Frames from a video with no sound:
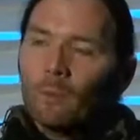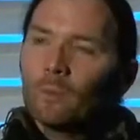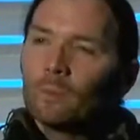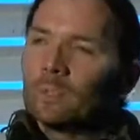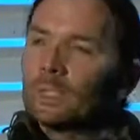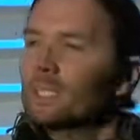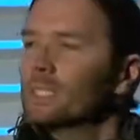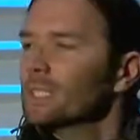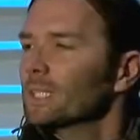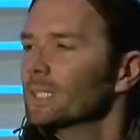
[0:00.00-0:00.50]

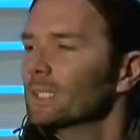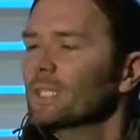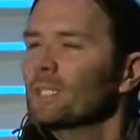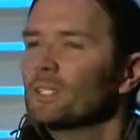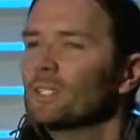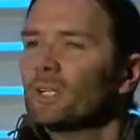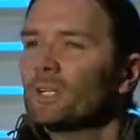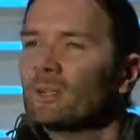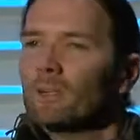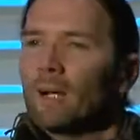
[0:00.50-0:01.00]

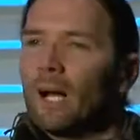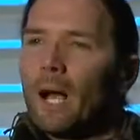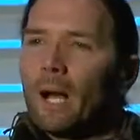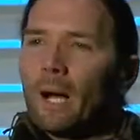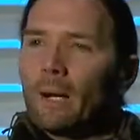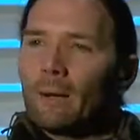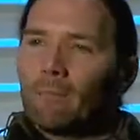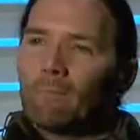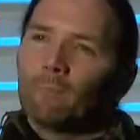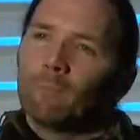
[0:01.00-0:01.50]
these
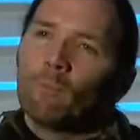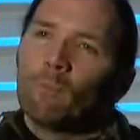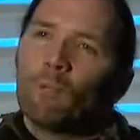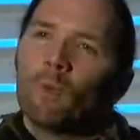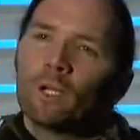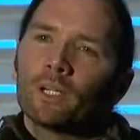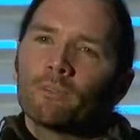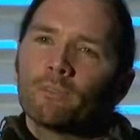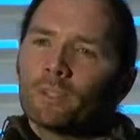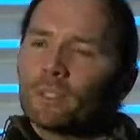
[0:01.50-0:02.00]
are
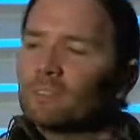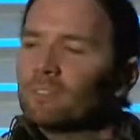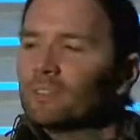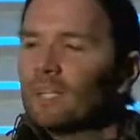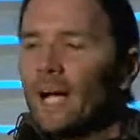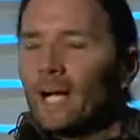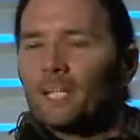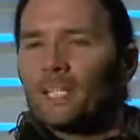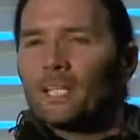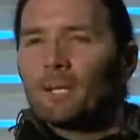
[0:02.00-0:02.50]
one of our
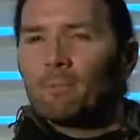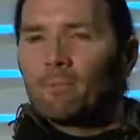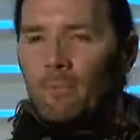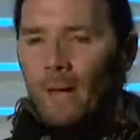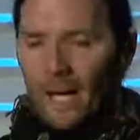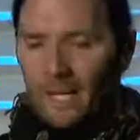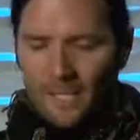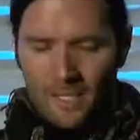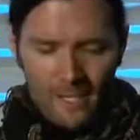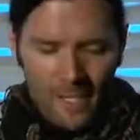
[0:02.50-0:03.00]
flagship
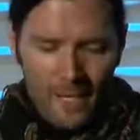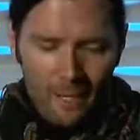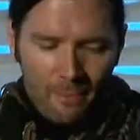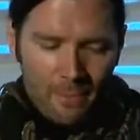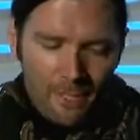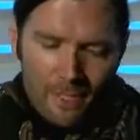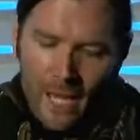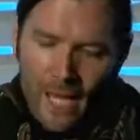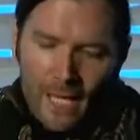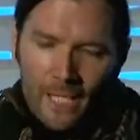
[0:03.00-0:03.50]
Masszymes,
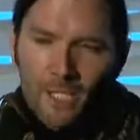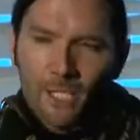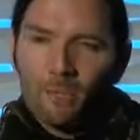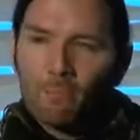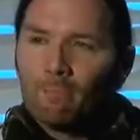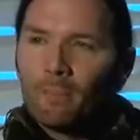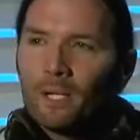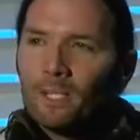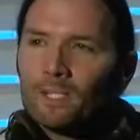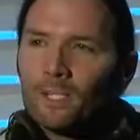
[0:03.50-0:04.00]
and I just
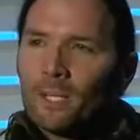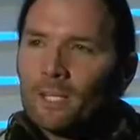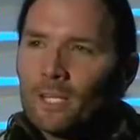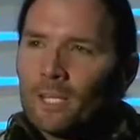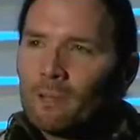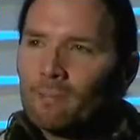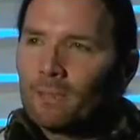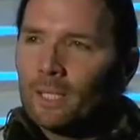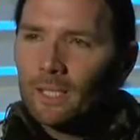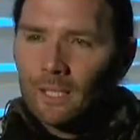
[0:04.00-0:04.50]
munch on
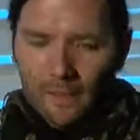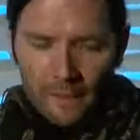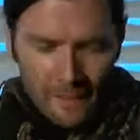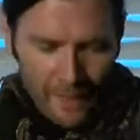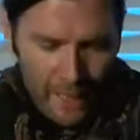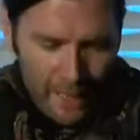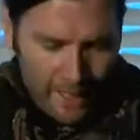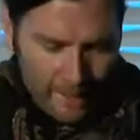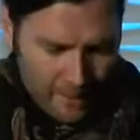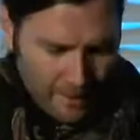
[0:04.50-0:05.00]
them like they're
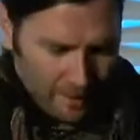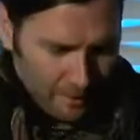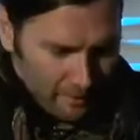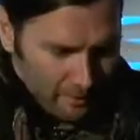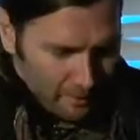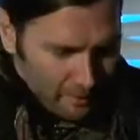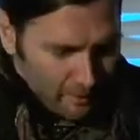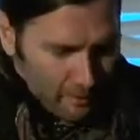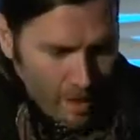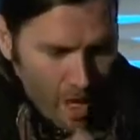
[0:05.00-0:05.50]
candy.
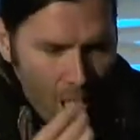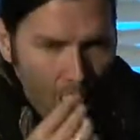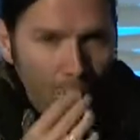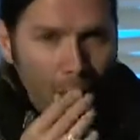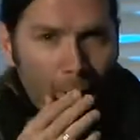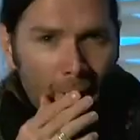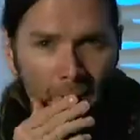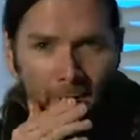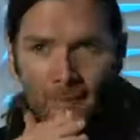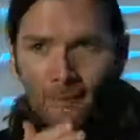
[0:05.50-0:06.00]

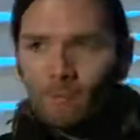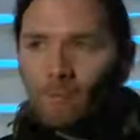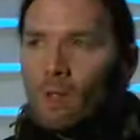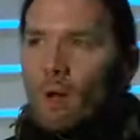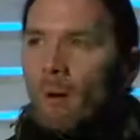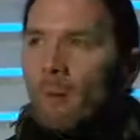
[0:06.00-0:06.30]
You know?